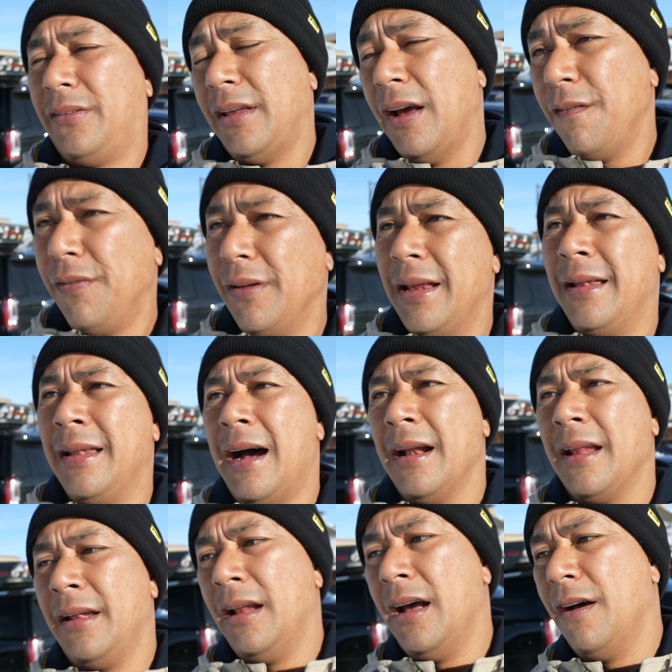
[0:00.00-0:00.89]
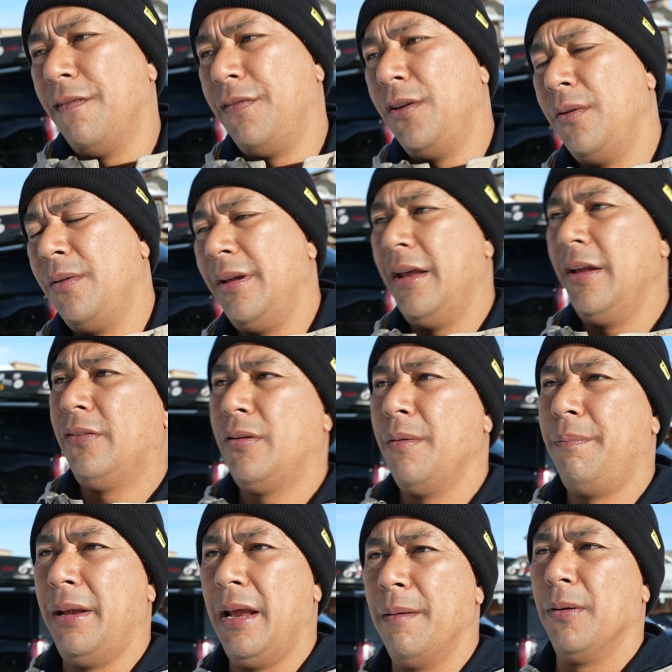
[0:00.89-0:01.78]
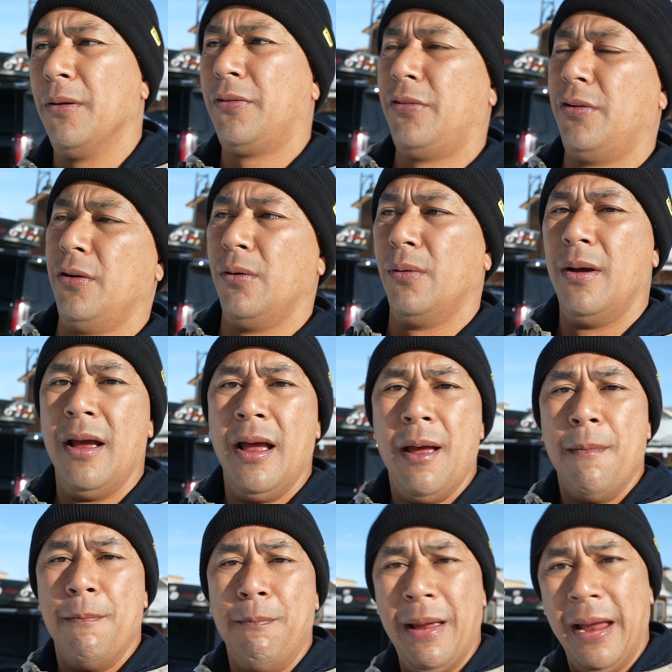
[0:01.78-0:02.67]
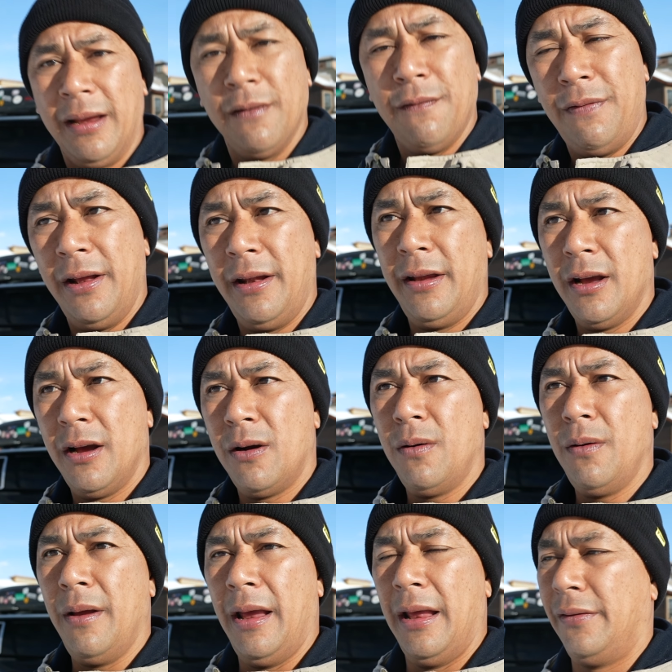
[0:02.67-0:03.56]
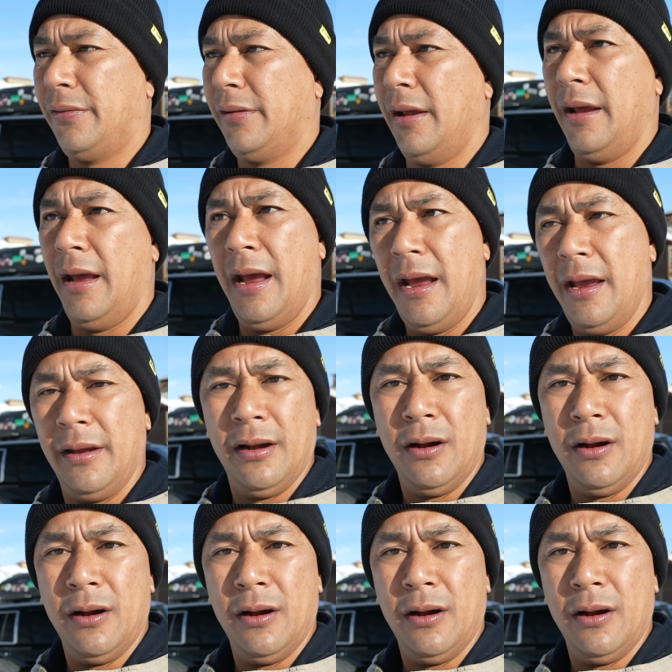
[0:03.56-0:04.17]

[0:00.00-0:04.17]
definitely not enough. You need to be able to make a video and say, hey,